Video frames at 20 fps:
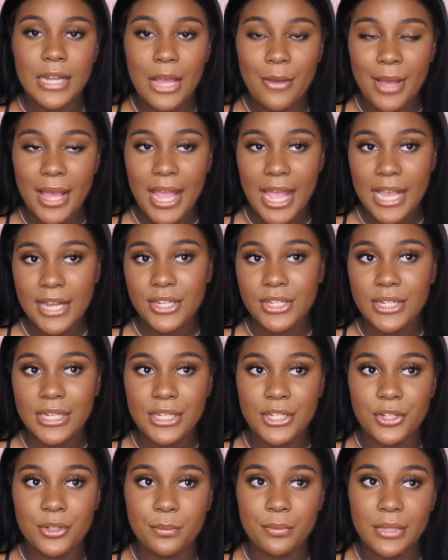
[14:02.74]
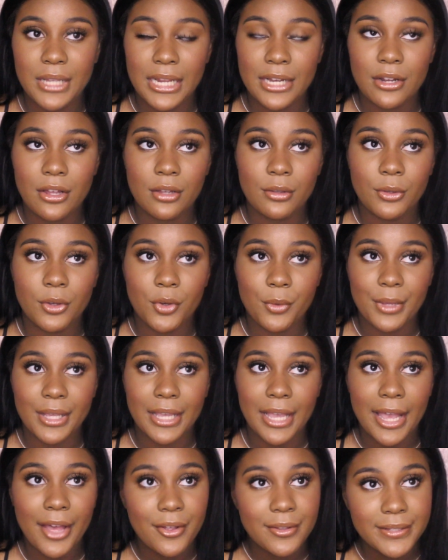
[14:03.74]
Now, I actually do plan on going
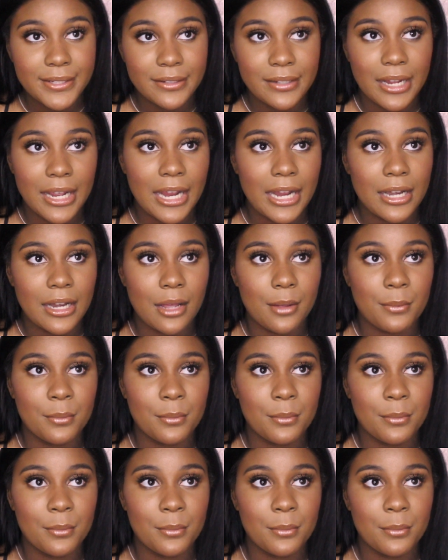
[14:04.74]
out tonight.